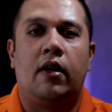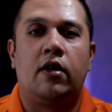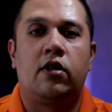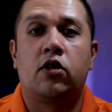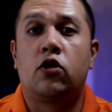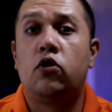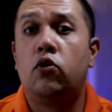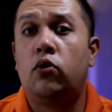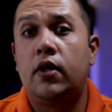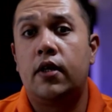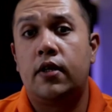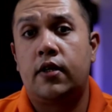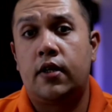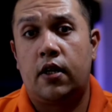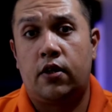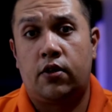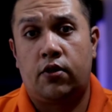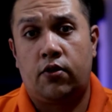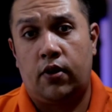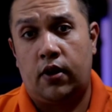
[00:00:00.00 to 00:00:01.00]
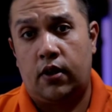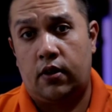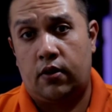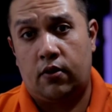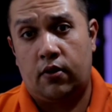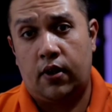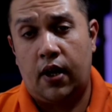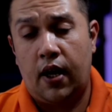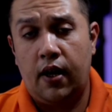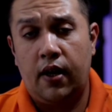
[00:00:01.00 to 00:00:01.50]
school accessories,
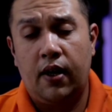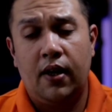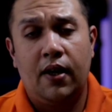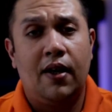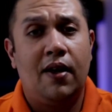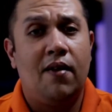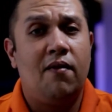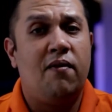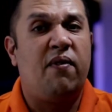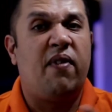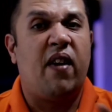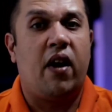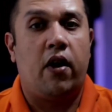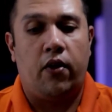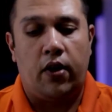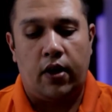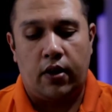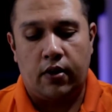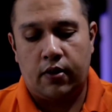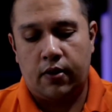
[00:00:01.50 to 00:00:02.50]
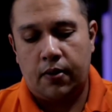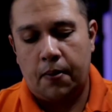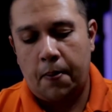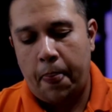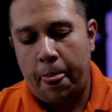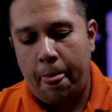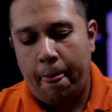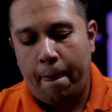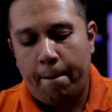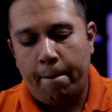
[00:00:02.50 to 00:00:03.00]
okay? Various.
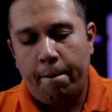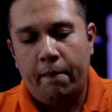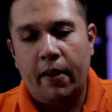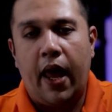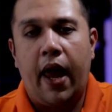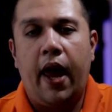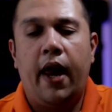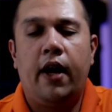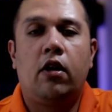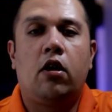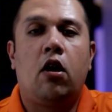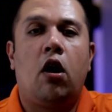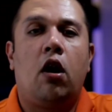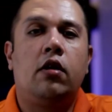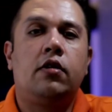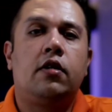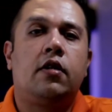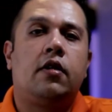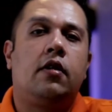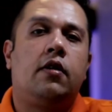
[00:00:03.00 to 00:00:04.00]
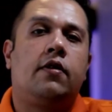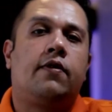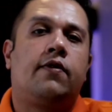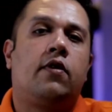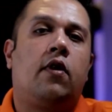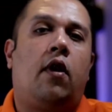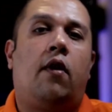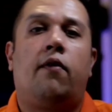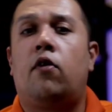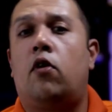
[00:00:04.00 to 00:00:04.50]
And cost is,
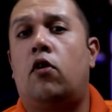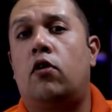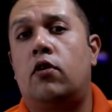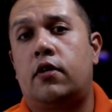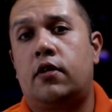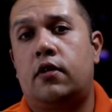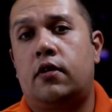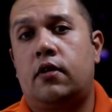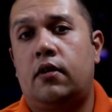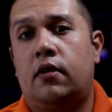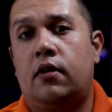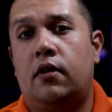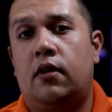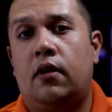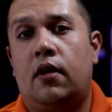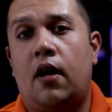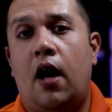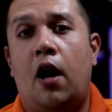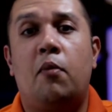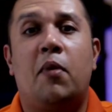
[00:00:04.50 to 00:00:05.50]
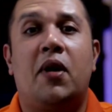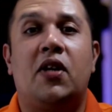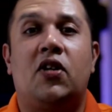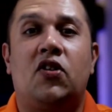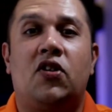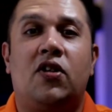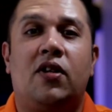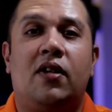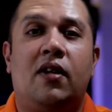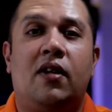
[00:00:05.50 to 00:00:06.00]
of course, how much